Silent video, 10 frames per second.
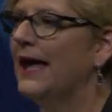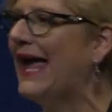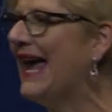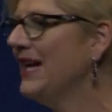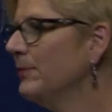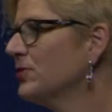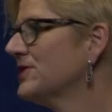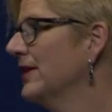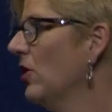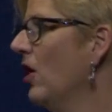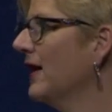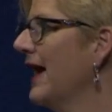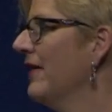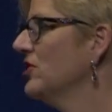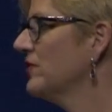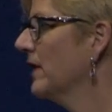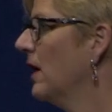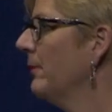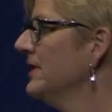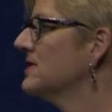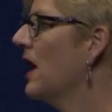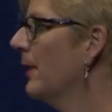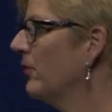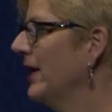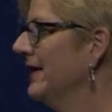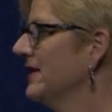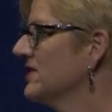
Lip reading: 80% on average of a company's operating